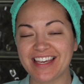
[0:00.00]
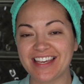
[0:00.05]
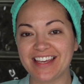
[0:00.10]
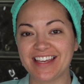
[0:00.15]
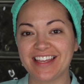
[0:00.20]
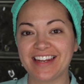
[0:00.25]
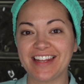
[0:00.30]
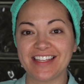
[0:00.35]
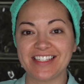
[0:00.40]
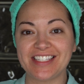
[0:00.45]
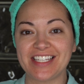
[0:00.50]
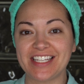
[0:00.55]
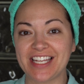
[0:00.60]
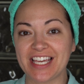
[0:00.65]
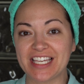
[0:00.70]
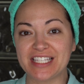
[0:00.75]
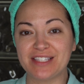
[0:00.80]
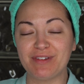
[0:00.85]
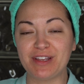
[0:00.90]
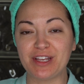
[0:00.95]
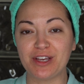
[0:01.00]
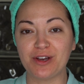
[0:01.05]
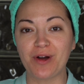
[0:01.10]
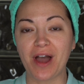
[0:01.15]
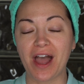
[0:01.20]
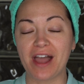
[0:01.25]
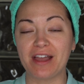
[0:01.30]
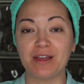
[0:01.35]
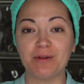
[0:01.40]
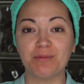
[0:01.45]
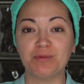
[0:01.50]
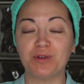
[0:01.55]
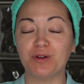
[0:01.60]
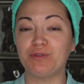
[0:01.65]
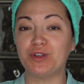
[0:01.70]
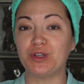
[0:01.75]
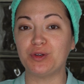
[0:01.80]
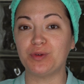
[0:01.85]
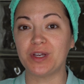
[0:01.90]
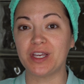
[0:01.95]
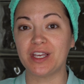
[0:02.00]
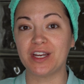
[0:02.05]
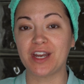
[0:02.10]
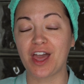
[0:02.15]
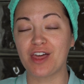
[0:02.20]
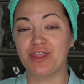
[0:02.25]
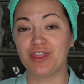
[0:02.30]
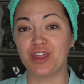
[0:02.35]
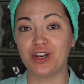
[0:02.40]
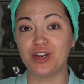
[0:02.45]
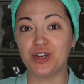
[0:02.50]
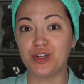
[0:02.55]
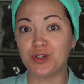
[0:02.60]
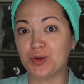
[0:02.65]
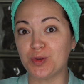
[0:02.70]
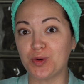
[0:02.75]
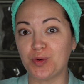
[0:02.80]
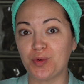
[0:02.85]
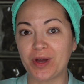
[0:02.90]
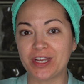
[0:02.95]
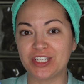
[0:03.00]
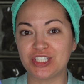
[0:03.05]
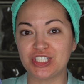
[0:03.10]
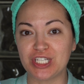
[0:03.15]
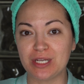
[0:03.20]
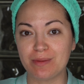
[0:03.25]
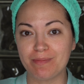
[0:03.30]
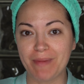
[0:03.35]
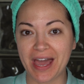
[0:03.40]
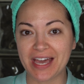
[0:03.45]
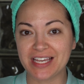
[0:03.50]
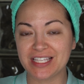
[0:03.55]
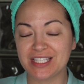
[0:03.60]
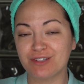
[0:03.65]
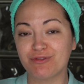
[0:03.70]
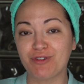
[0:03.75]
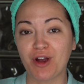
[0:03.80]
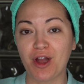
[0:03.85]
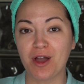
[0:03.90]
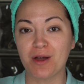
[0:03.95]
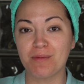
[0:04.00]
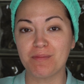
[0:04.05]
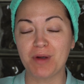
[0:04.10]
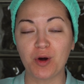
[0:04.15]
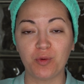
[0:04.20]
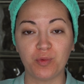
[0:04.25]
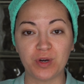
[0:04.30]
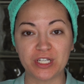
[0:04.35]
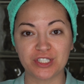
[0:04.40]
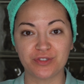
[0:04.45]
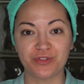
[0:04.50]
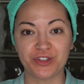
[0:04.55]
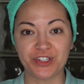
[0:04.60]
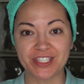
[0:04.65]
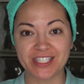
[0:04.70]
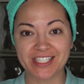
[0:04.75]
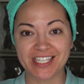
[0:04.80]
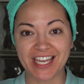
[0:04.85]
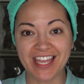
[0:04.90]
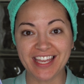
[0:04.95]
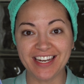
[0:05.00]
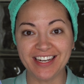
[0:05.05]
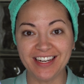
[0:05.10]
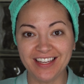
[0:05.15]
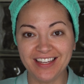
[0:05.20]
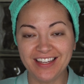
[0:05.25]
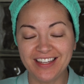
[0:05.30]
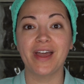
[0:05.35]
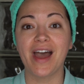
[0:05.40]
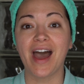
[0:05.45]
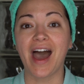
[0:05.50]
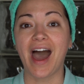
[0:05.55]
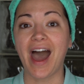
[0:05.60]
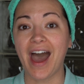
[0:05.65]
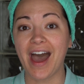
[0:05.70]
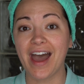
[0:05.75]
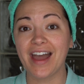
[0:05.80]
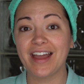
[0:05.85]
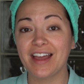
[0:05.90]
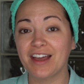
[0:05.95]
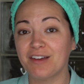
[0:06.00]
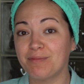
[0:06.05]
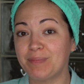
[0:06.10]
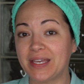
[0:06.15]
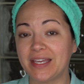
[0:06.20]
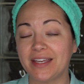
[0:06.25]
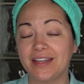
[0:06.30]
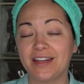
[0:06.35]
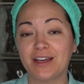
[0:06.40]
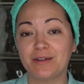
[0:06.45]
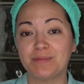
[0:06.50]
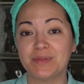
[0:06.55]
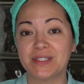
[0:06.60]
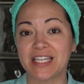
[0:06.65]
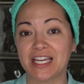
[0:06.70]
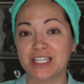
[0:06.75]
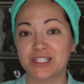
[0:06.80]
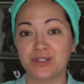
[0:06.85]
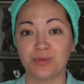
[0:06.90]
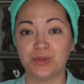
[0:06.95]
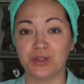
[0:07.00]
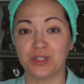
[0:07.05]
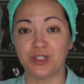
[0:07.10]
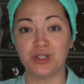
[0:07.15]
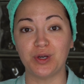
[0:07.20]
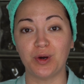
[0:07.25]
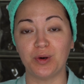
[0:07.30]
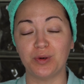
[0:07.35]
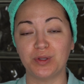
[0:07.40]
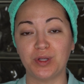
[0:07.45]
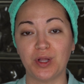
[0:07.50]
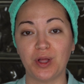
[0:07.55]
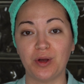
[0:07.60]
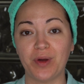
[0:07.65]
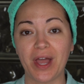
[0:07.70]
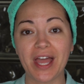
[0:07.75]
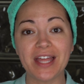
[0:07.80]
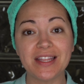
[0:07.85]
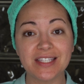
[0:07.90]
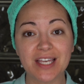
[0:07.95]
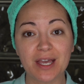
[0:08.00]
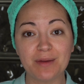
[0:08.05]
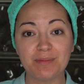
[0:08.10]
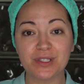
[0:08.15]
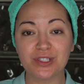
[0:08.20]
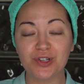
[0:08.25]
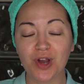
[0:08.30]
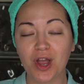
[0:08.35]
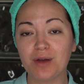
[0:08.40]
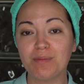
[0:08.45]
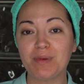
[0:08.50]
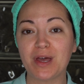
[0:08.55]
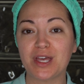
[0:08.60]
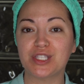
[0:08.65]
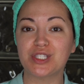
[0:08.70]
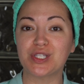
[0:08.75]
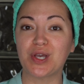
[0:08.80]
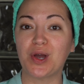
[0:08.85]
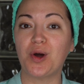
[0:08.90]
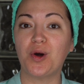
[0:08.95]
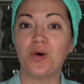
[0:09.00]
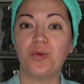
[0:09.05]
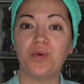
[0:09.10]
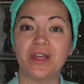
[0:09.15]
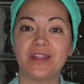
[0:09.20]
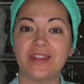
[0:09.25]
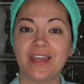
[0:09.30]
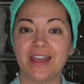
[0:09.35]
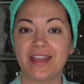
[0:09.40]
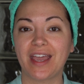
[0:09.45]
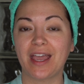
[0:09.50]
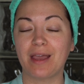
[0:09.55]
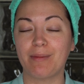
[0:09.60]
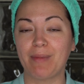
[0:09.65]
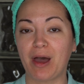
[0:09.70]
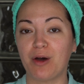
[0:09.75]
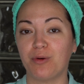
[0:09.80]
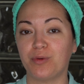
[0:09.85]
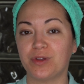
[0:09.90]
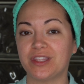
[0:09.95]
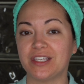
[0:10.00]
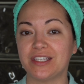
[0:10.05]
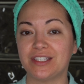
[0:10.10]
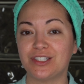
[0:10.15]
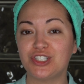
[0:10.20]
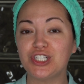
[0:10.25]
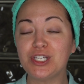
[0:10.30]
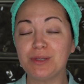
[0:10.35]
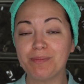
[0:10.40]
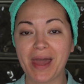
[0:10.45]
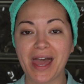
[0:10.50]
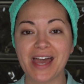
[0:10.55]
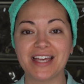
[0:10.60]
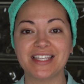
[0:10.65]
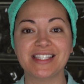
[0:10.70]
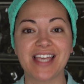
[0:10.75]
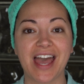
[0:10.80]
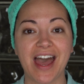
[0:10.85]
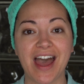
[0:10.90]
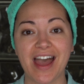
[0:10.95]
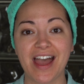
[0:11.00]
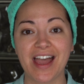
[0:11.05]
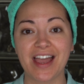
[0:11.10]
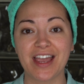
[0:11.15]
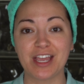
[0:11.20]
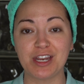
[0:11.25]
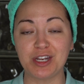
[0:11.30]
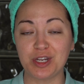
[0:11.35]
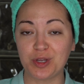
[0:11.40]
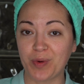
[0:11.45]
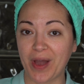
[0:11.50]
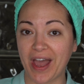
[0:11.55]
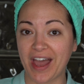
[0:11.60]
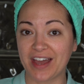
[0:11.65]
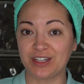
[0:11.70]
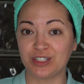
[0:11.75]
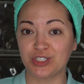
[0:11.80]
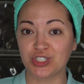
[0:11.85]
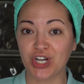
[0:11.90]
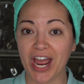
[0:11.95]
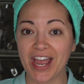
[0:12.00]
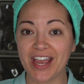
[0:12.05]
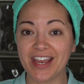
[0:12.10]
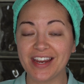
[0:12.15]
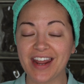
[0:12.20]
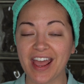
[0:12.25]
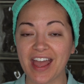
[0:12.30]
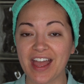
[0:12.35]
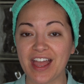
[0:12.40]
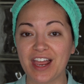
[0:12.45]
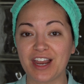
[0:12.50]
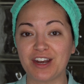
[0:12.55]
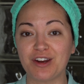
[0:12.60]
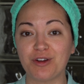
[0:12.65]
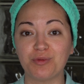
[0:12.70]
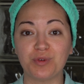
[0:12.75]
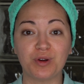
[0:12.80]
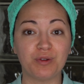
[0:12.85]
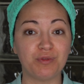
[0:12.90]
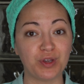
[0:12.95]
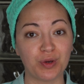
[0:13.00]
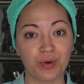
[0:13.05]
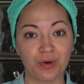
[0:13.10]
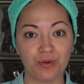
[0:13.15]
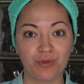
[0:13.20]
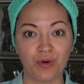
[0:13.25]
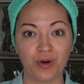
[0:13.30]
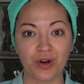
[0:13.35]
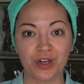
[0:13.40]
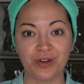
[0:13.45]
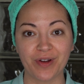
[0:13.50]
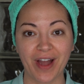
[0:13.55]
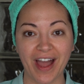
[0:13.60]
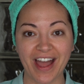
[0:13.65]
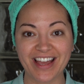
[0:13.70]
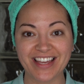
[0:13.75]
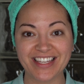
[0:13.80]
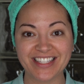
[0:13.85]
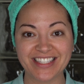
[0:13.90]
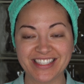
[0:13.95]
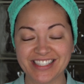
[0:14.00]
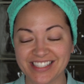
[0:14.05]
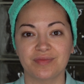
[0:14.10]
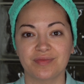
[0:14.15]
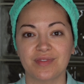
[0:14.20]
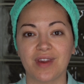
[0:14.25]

In today's video, I am reviewing the new sheet mask from Wishful Skin. I have been obsessed with the Yo Glow Enzyme Scrub, so when they came out with the sheet mask, I knew I had to try it and review it for you guys.